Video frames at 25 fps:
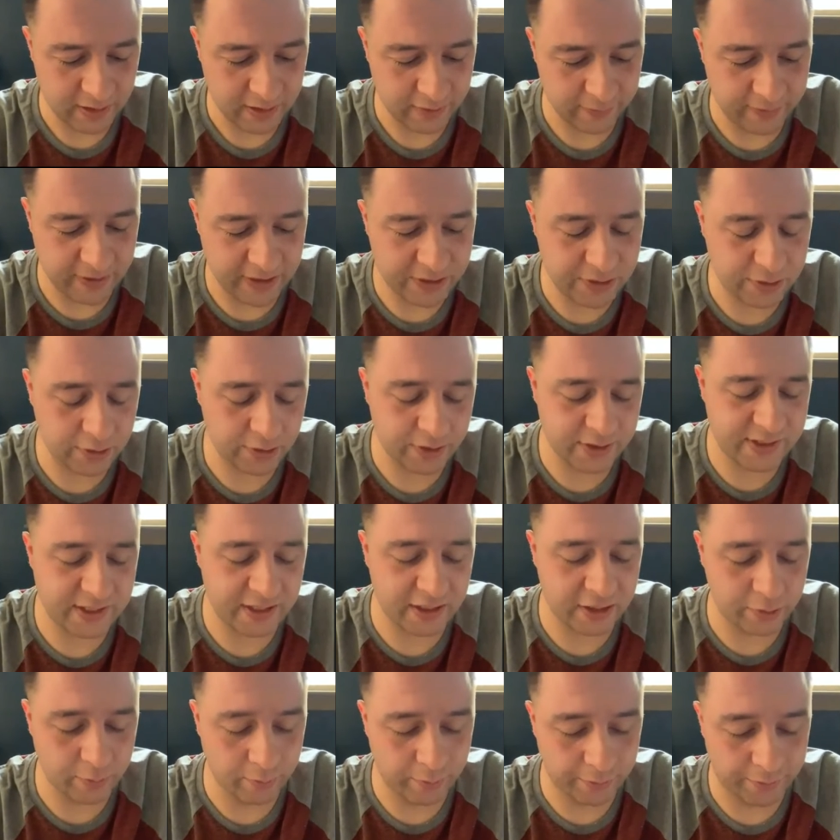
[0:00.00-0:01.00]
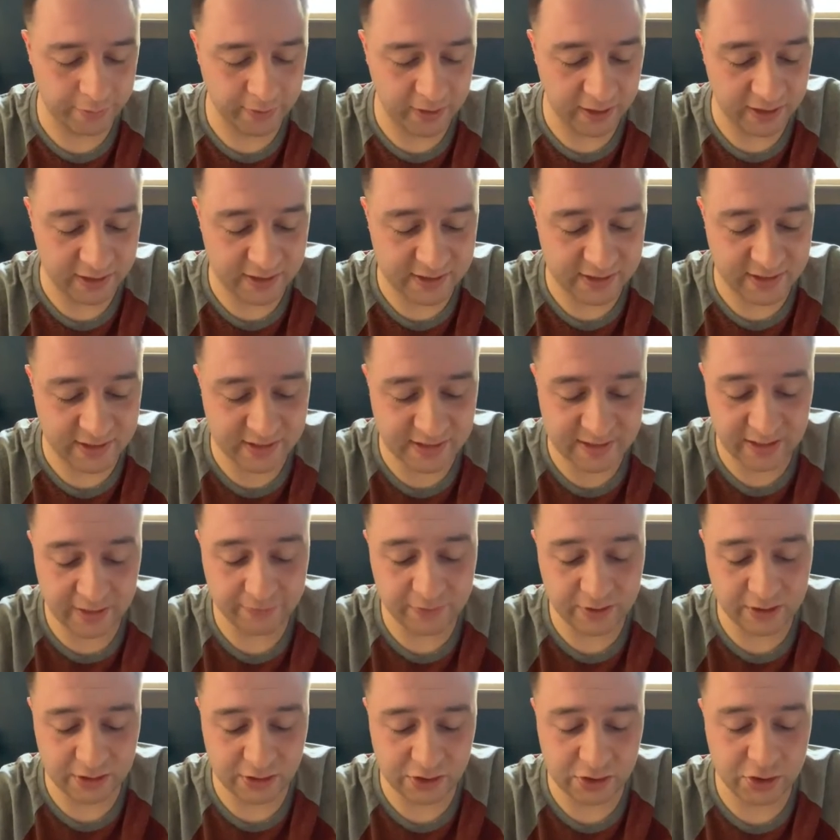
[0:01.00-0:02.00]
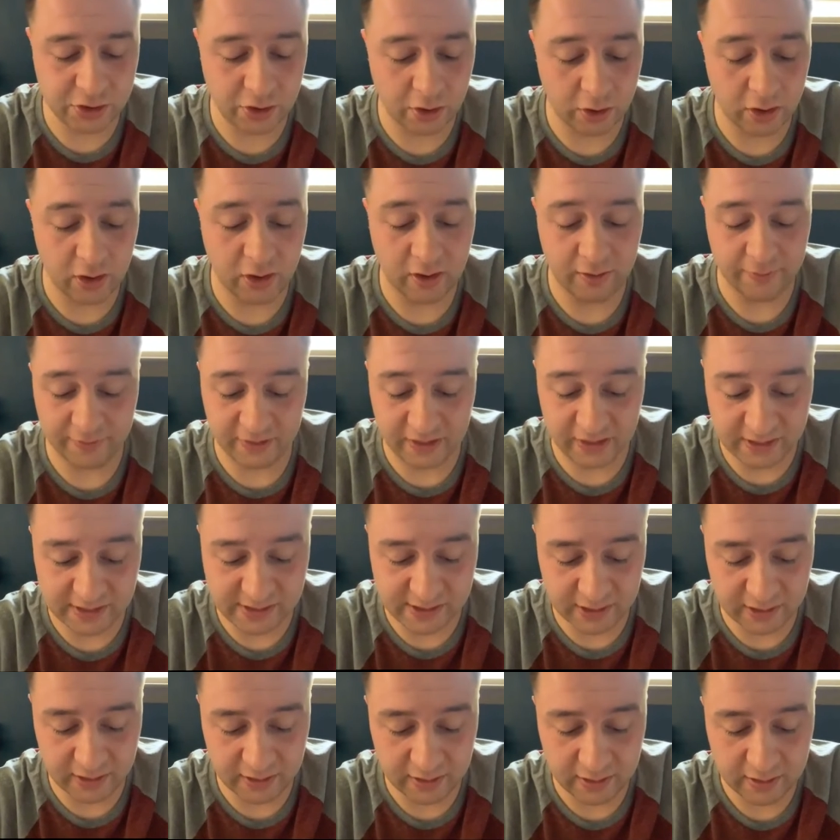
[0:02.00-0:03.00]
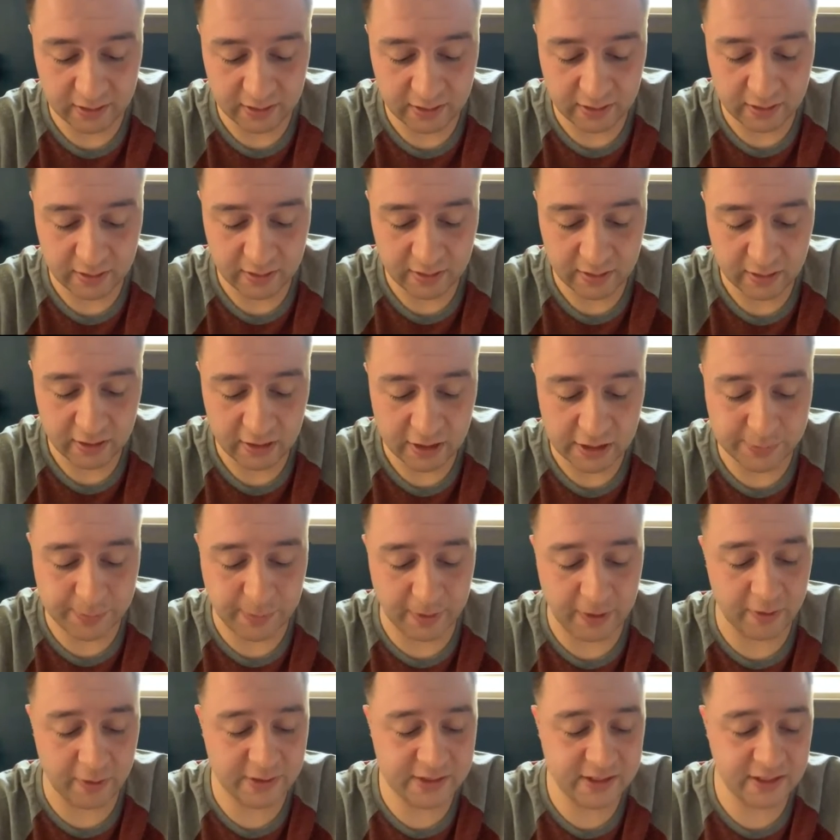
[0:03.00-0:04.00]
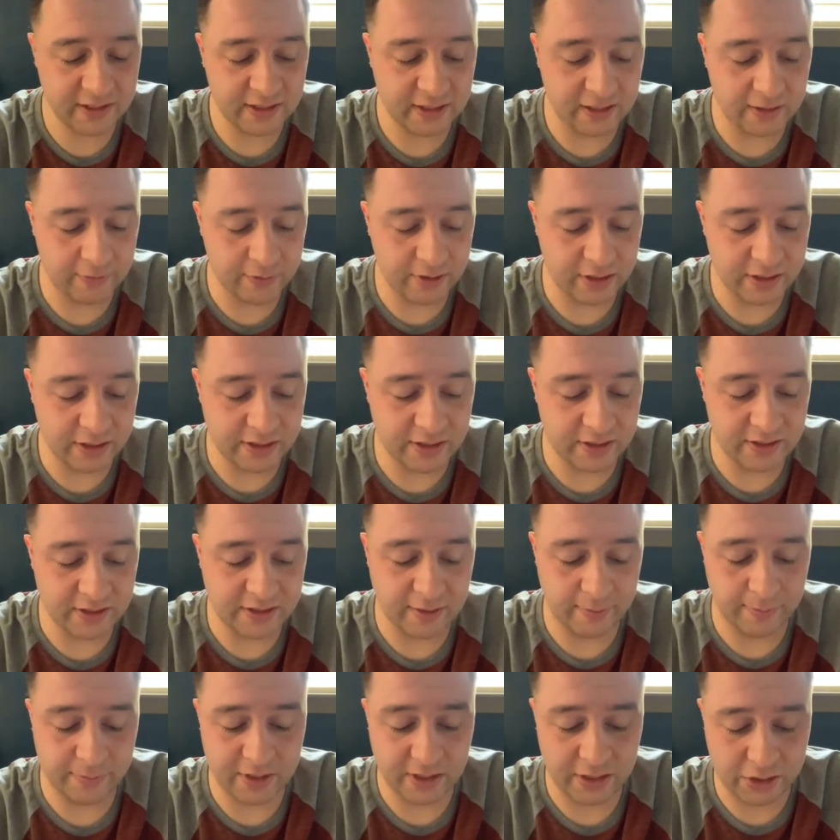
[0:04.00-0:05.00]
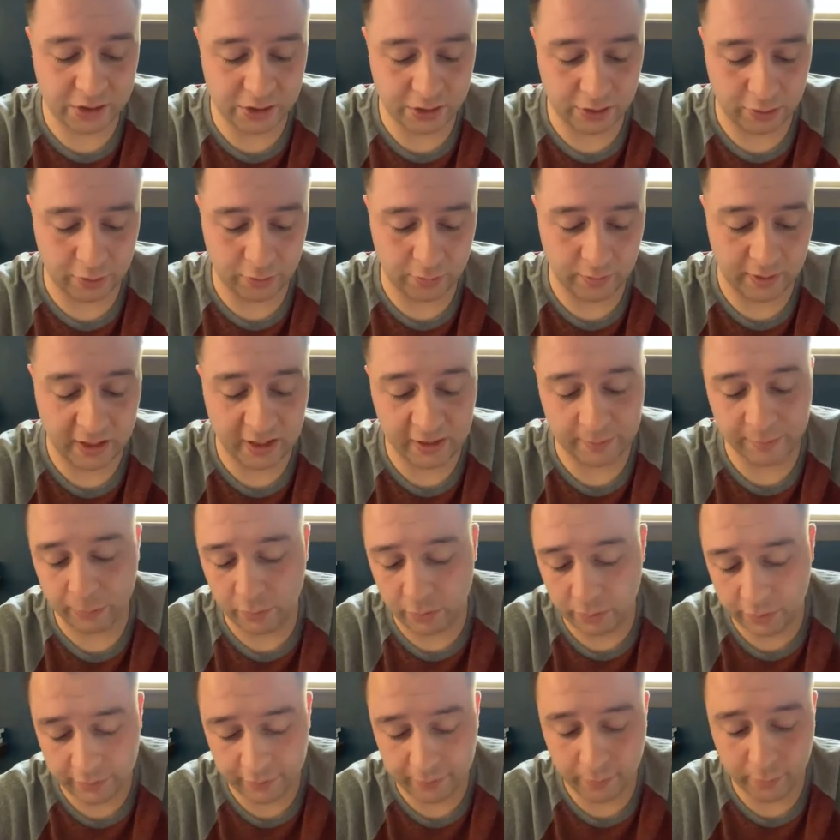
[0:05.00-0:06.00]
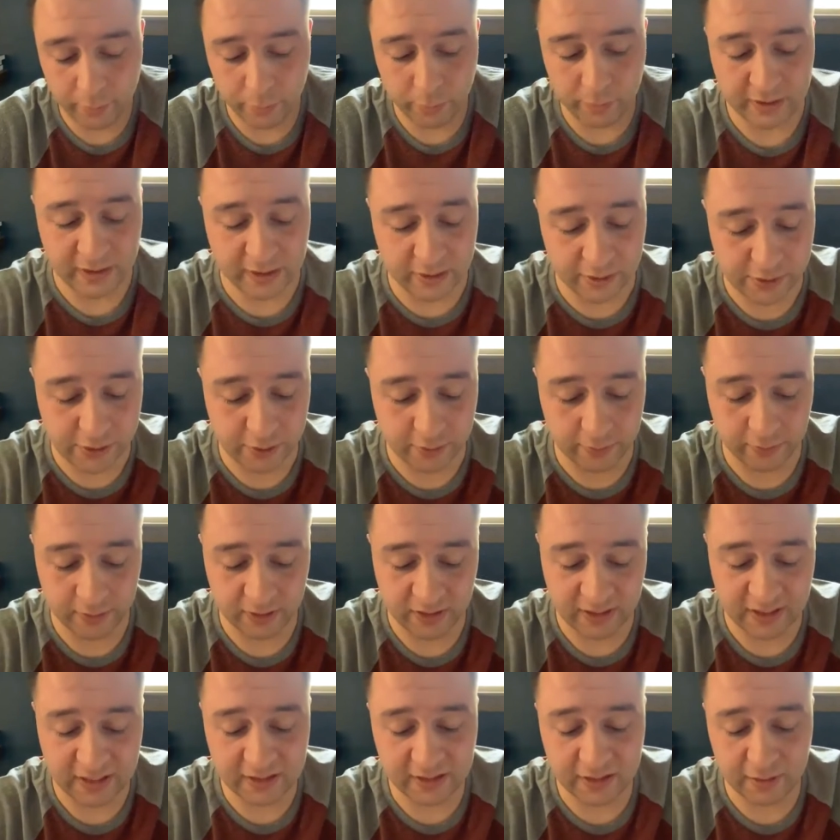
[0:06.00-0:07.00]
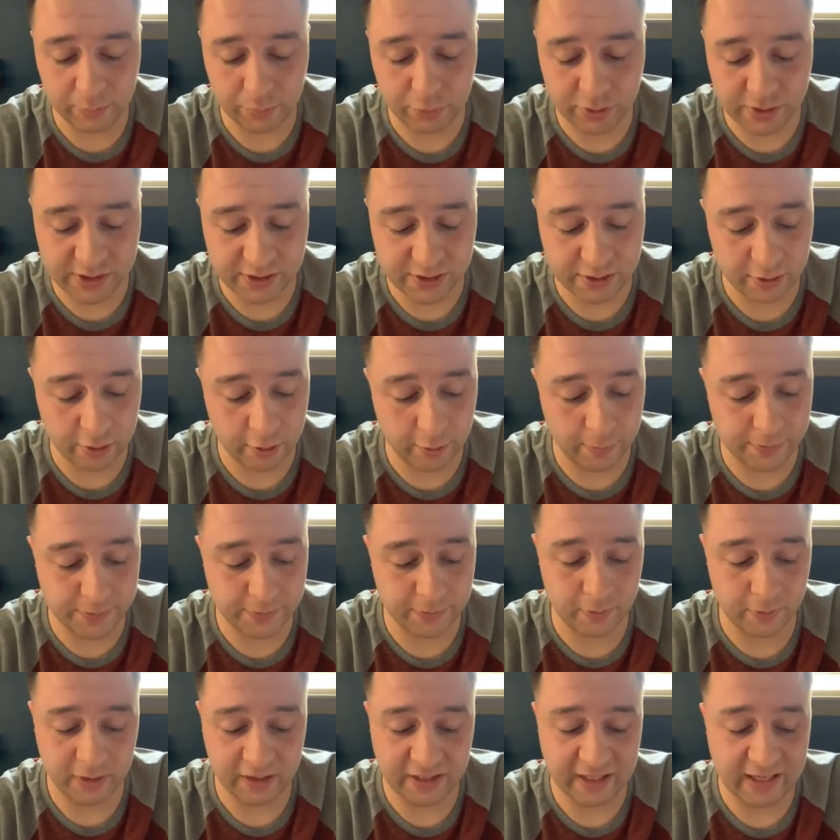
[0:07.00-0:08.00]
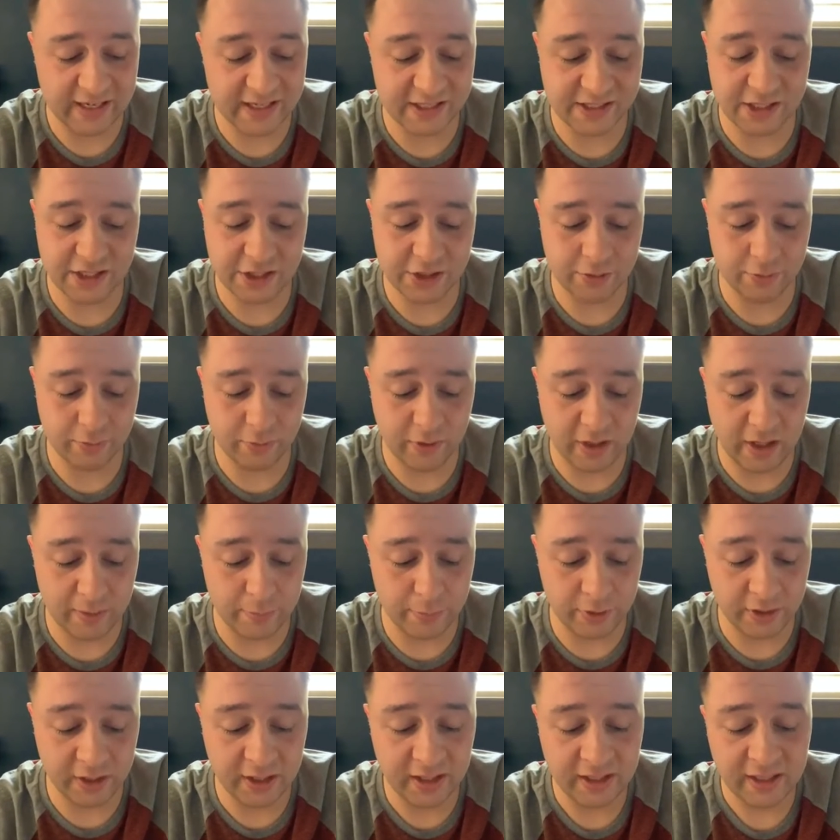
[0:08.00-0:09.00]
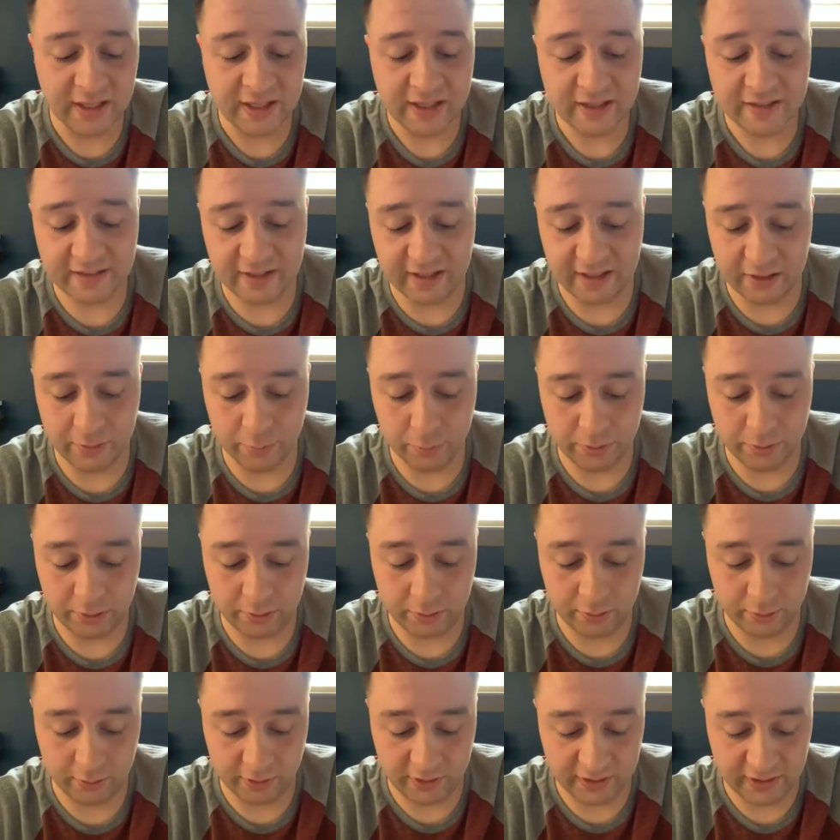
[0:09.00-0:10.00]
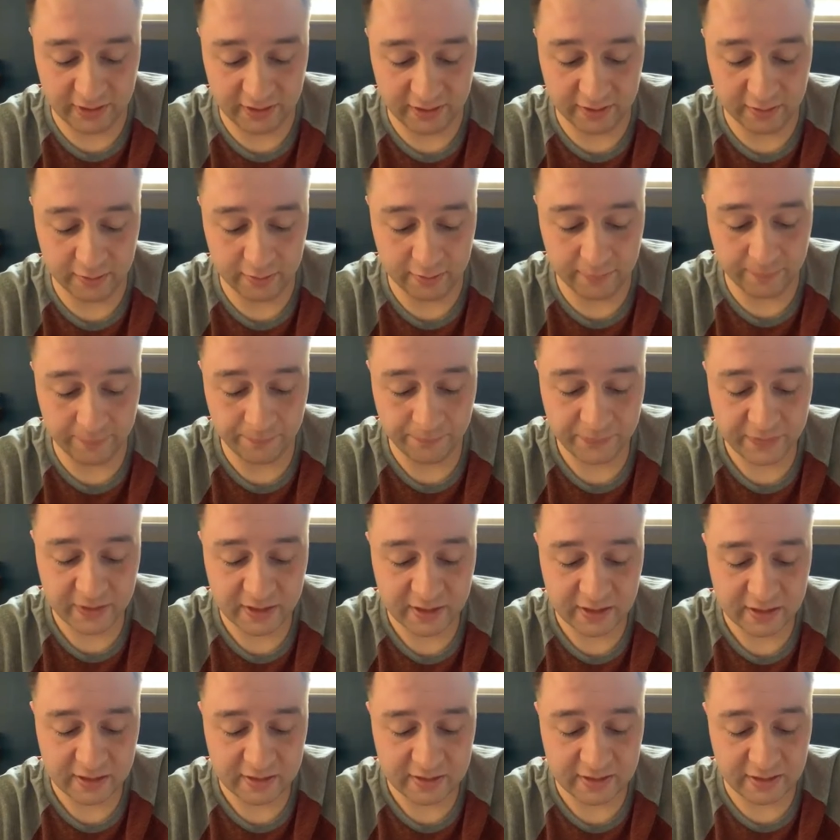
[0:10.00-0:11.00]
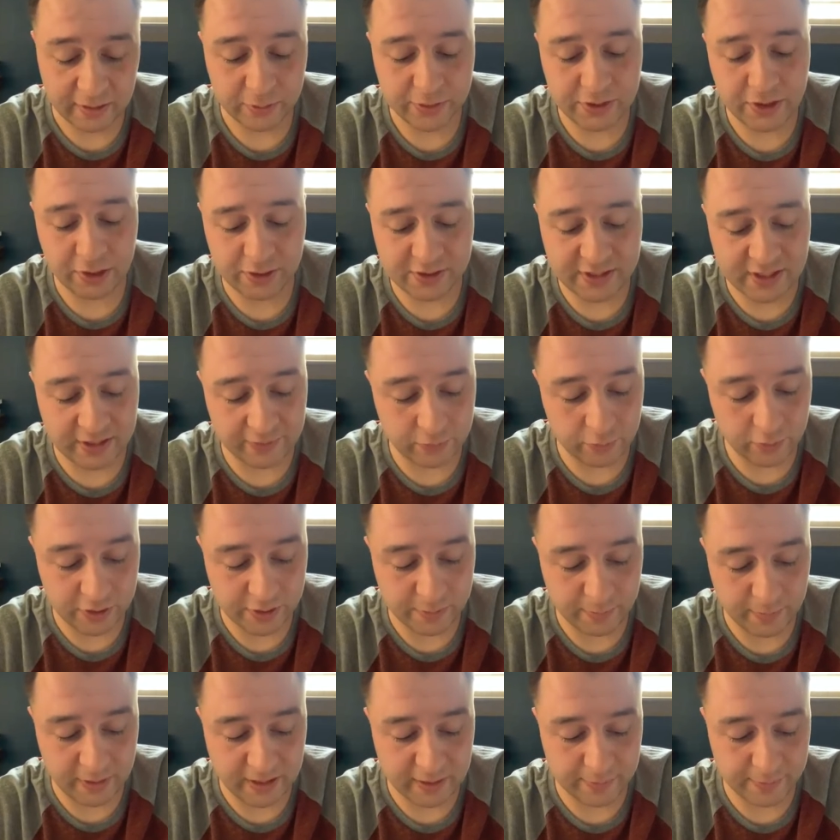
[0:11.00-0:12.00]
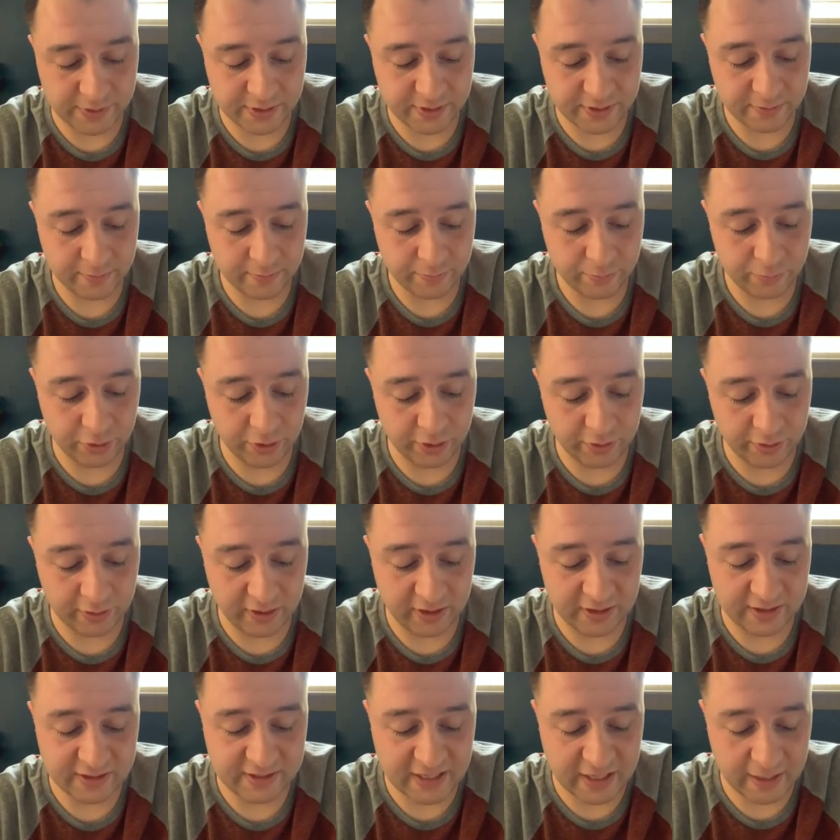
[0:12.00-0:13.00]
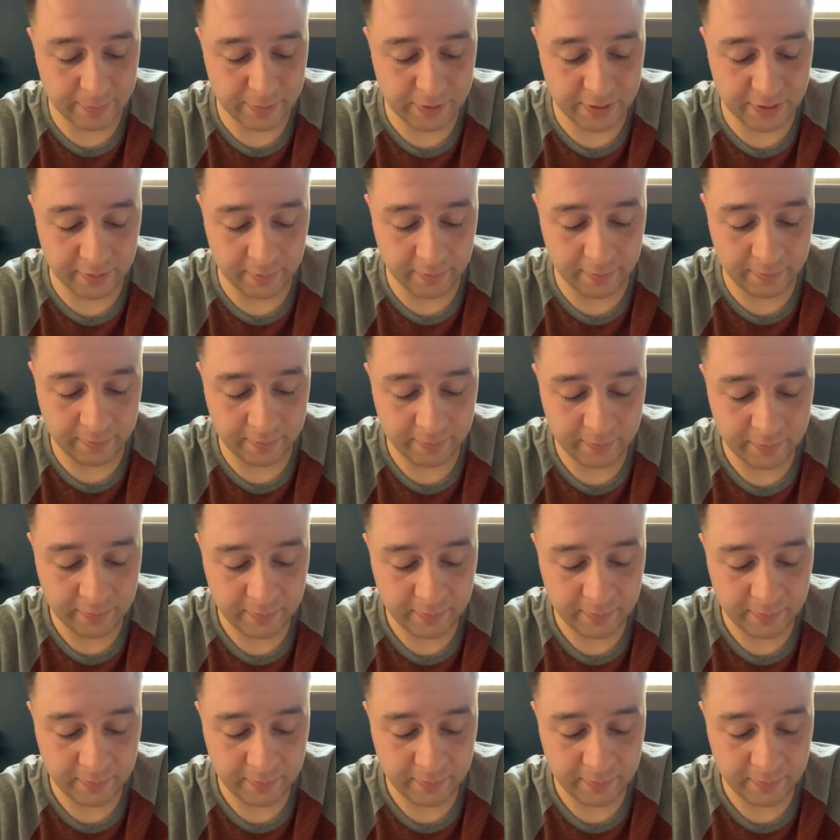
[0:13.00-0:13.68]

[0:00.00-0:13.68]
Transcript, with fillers: LeVon took a second to reflect. His life didn't start off easy. His parents had given in to the temptation to crack, both of whom were now serving lengthy prison terms for a gas station robbery that ended with the clerk getting killed. That was years after his mom's brother had adopted him